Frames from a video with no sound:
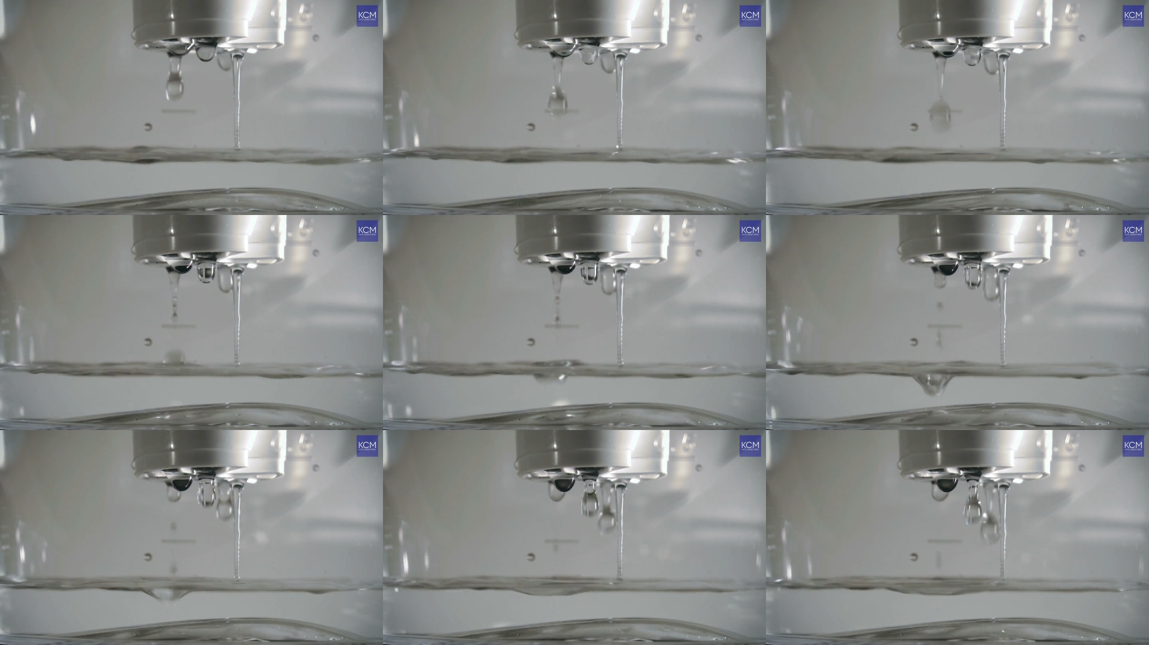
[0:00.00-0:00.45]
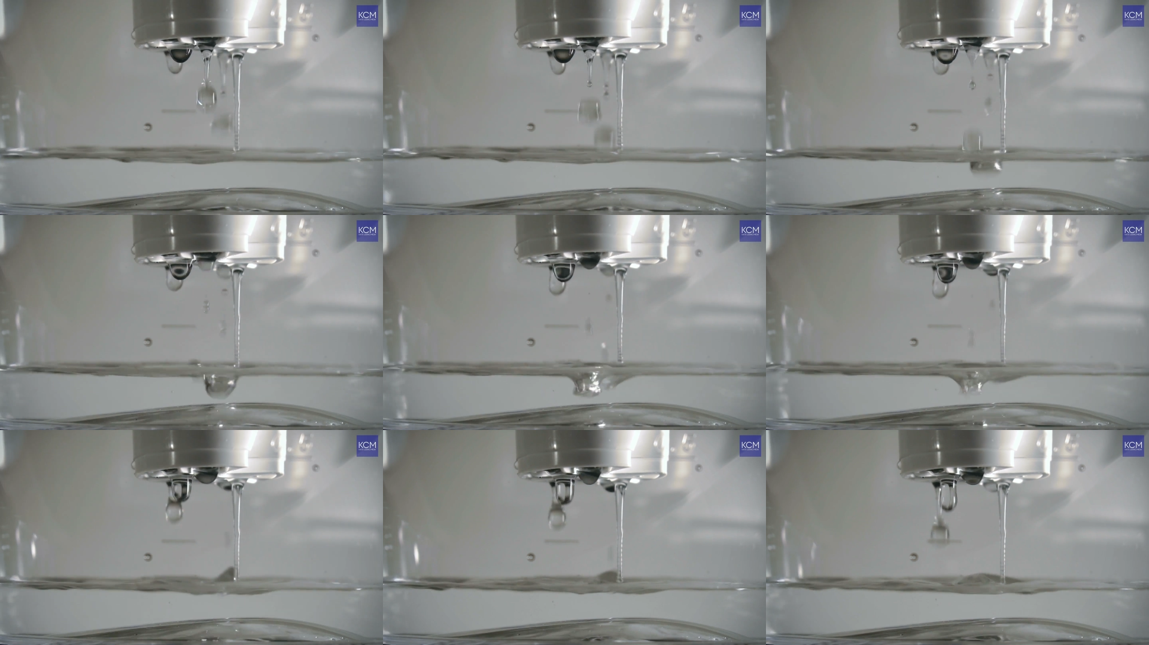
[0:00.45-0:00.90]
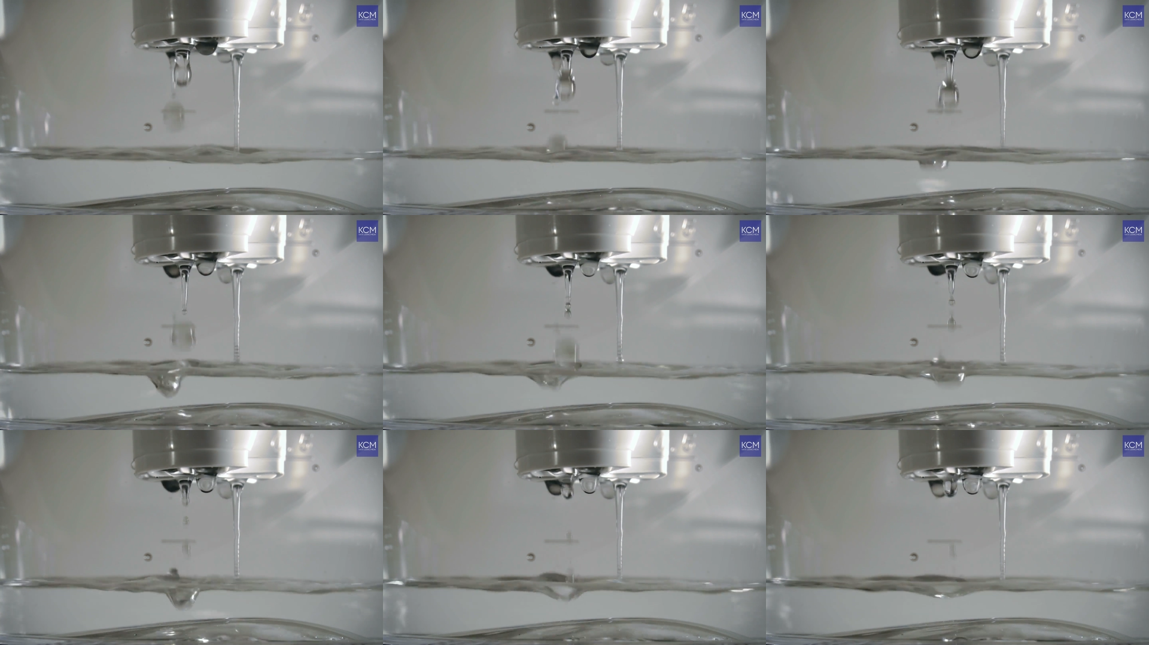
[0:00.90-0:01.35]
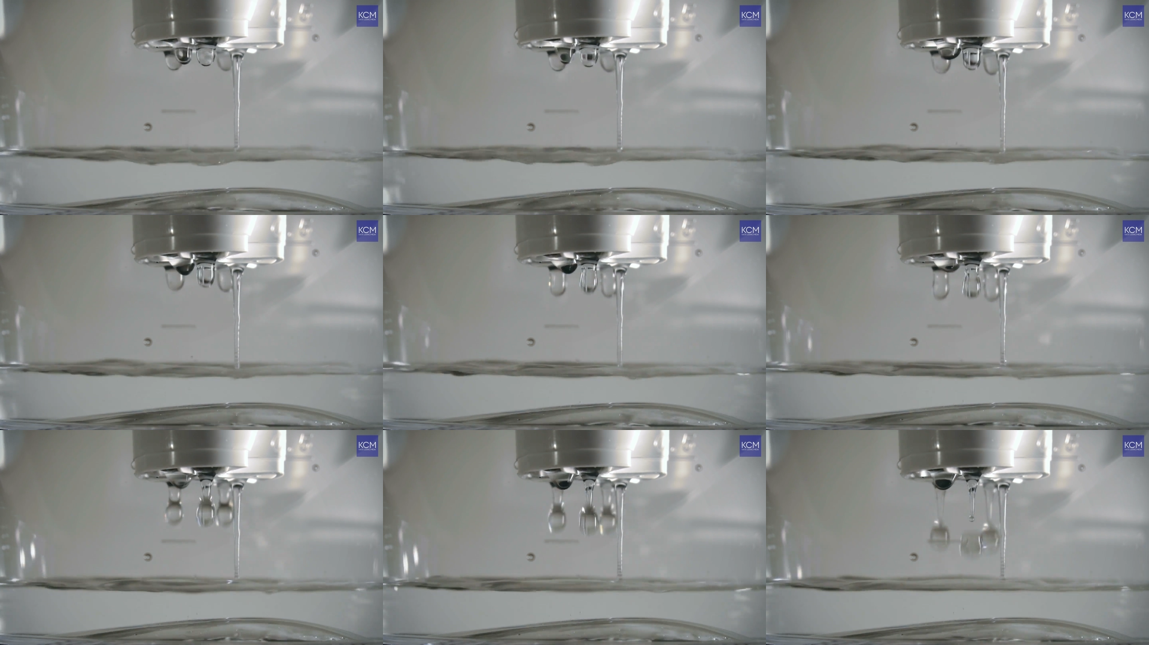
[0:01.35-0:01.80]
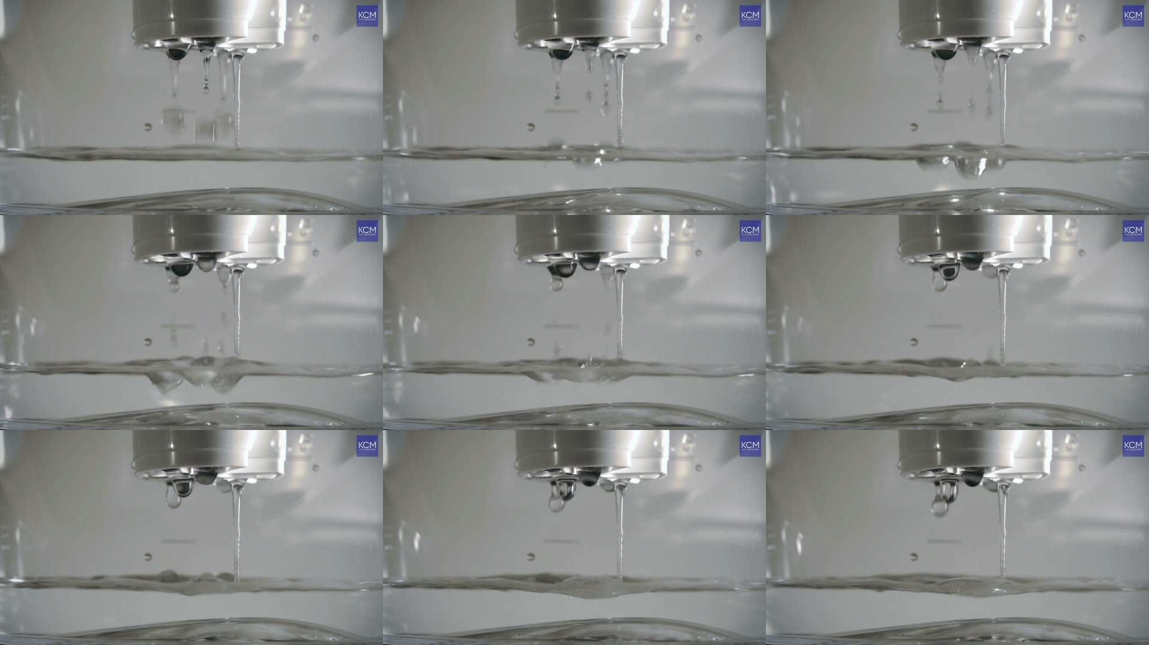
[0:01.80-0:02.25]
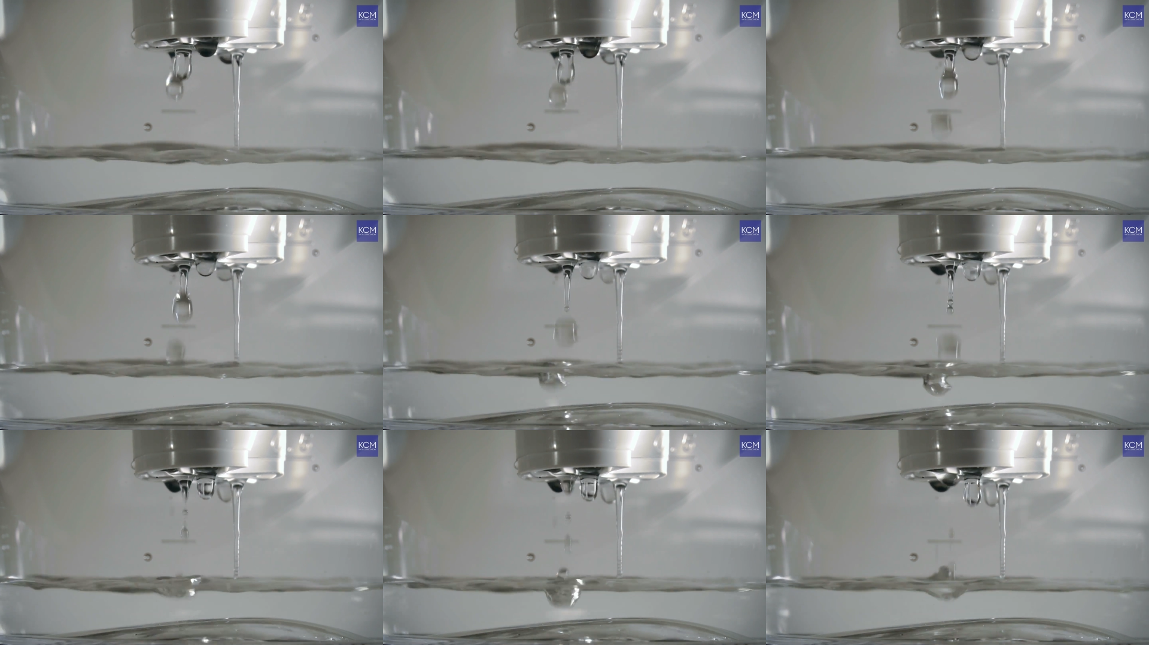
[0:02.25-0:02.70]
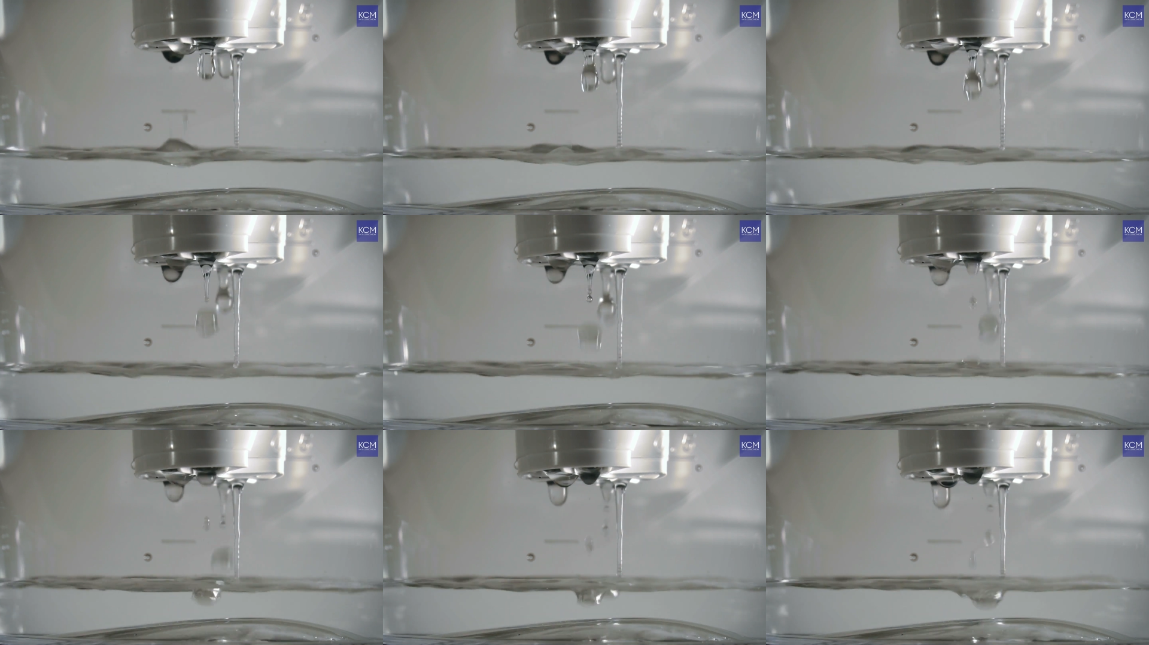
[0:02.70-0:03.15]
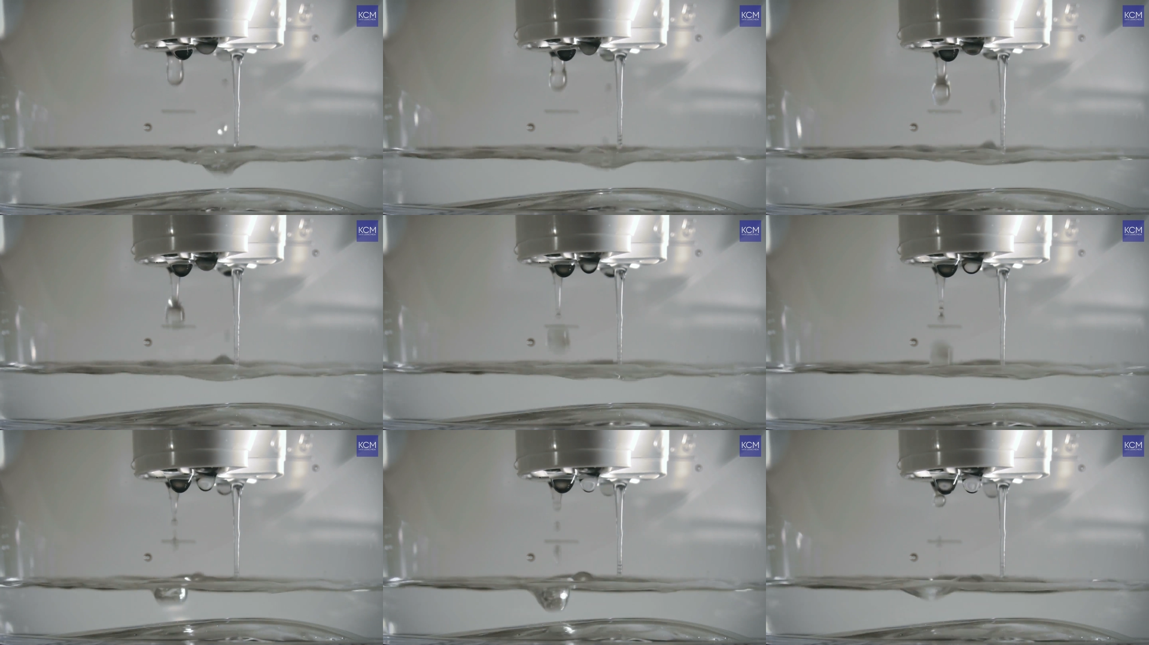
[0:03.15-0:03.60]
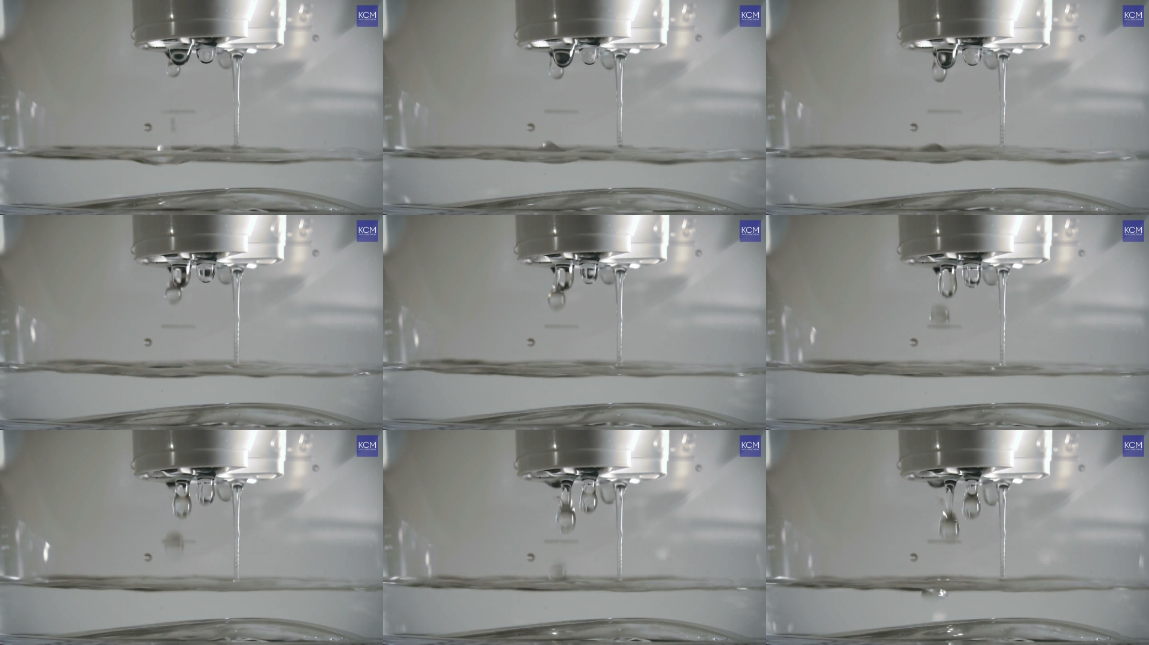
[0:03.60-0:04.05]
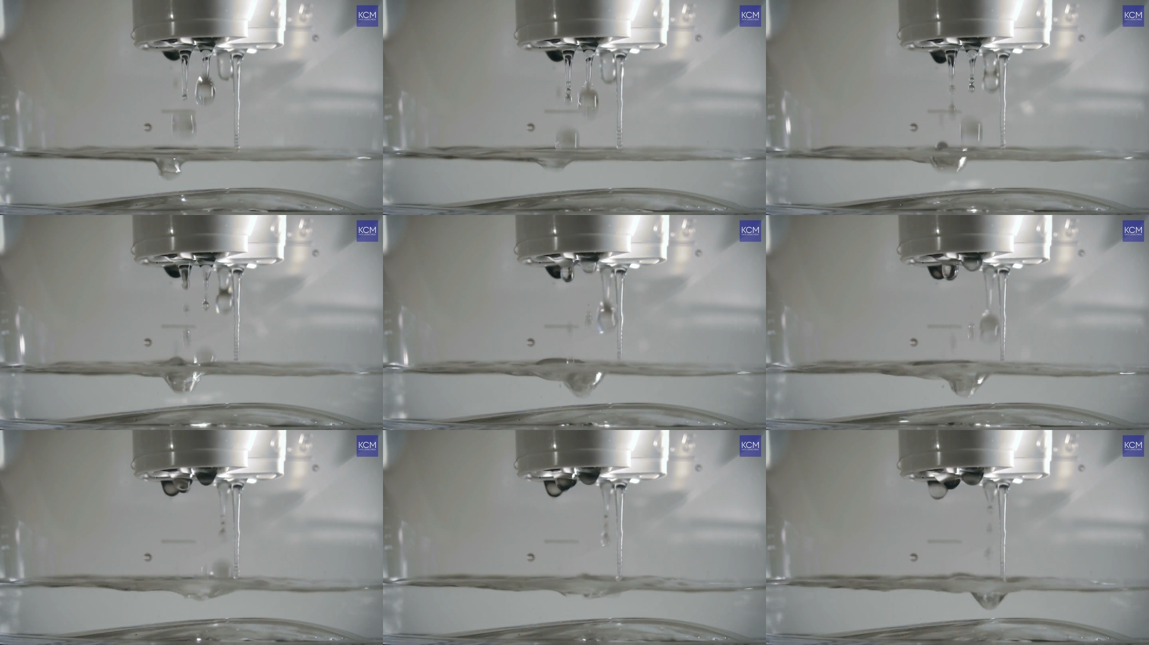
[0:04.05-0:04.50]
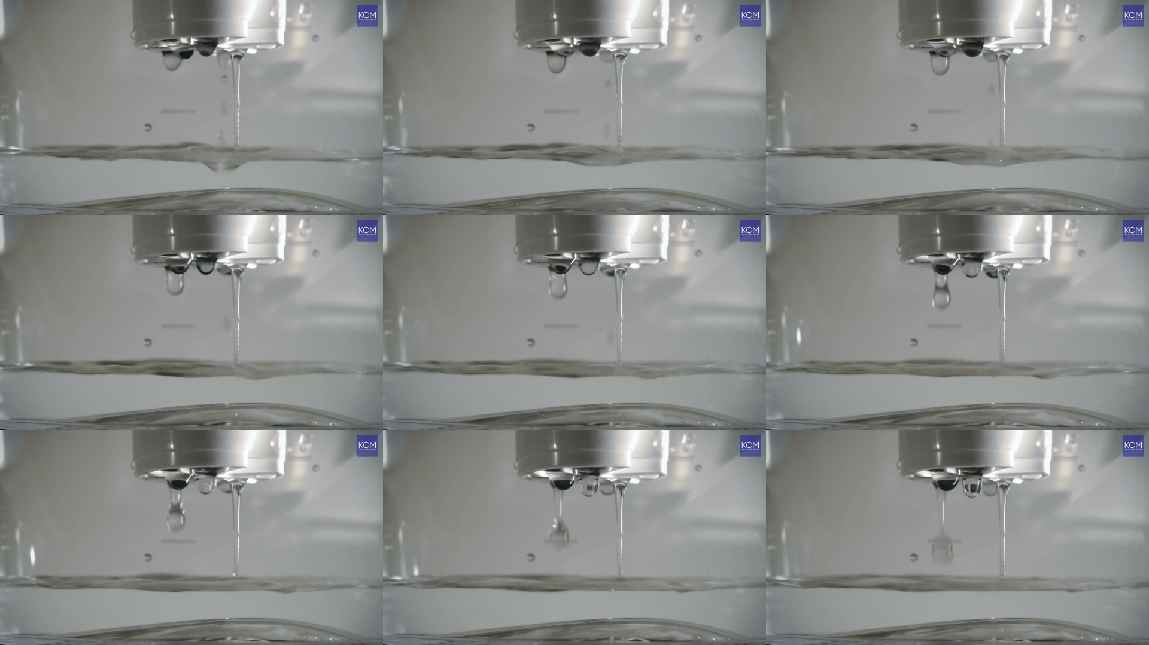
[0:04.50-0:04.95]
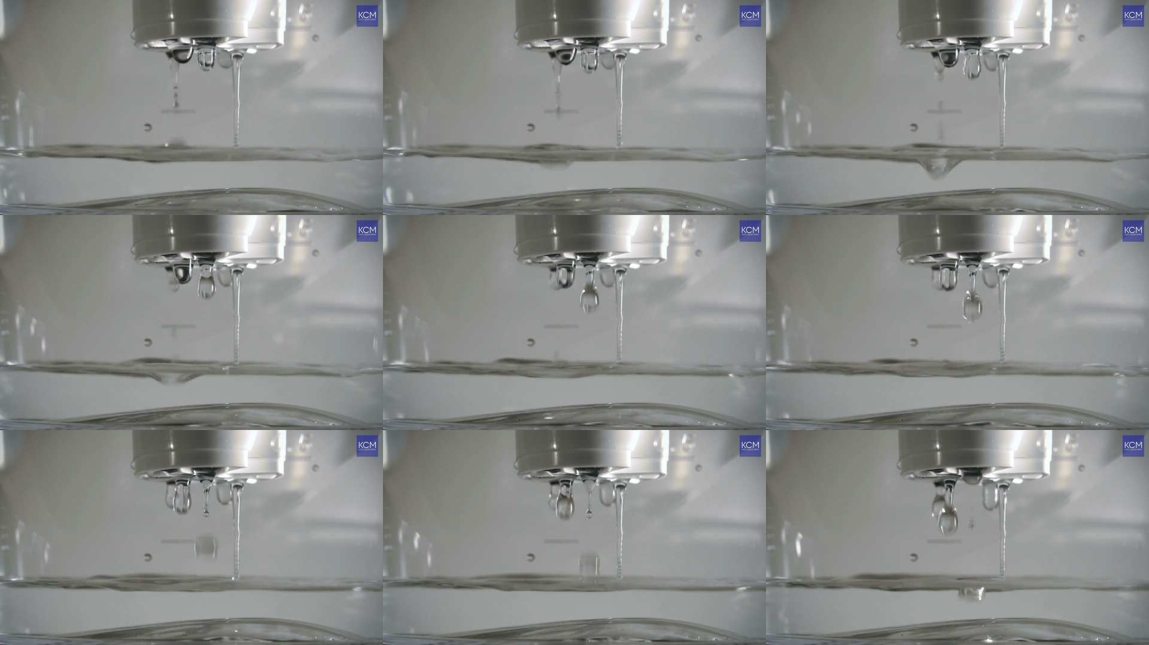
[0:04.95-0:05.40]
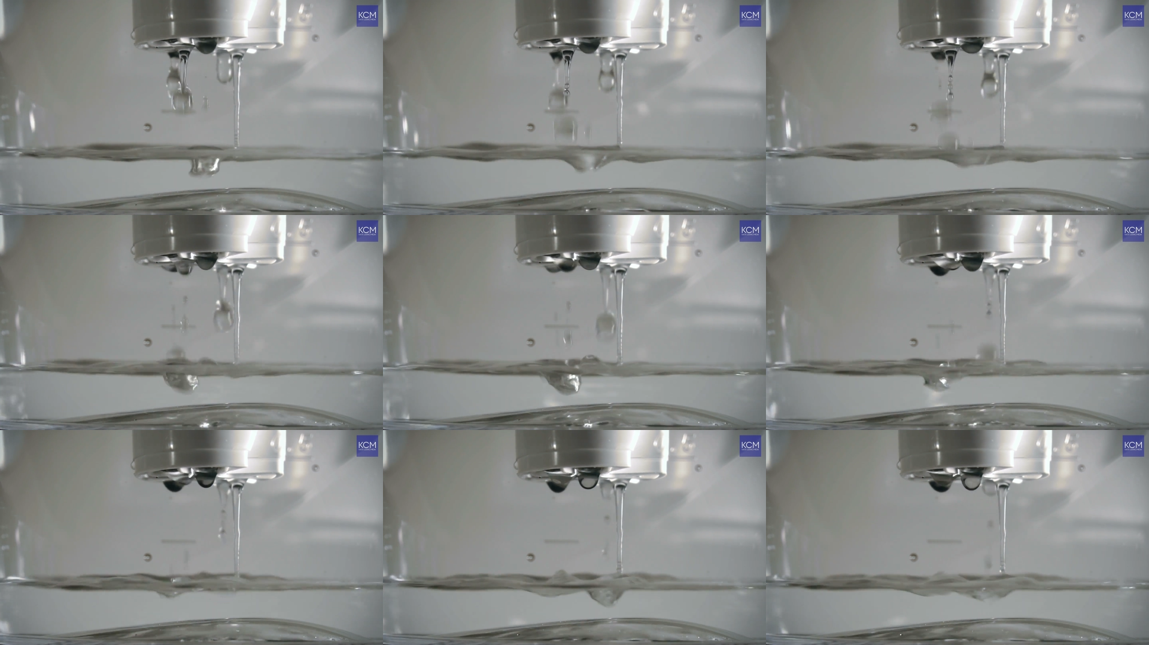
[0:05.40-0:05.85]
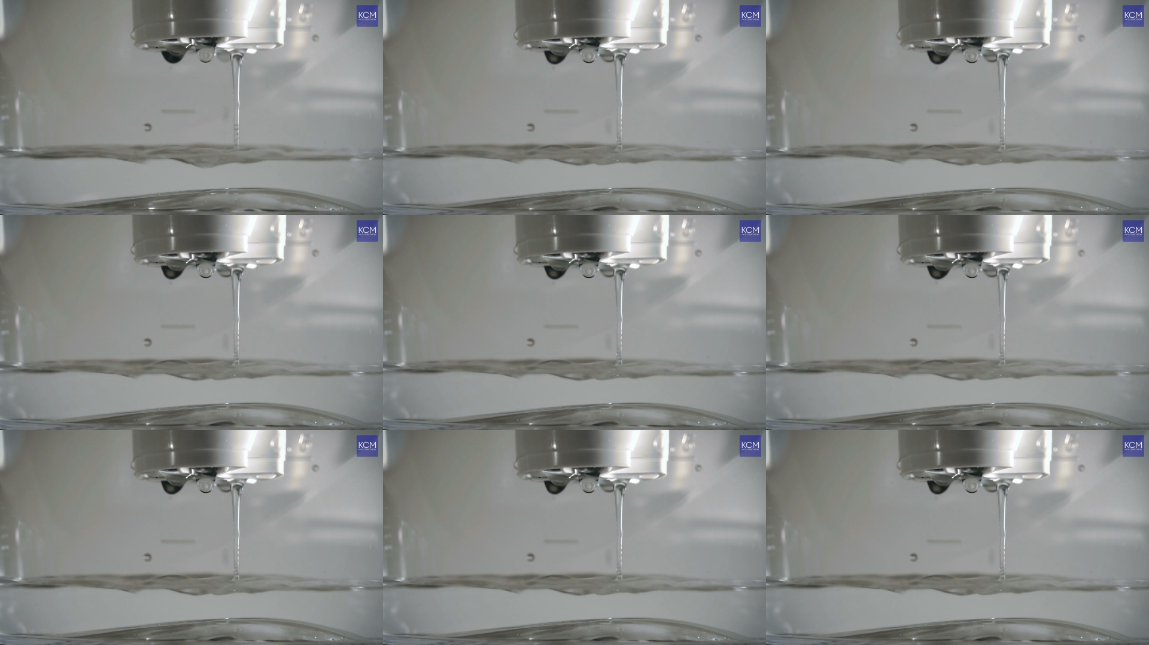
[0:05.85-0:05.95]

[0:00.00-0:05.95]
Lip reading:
No face is visible, so there are no lips to read.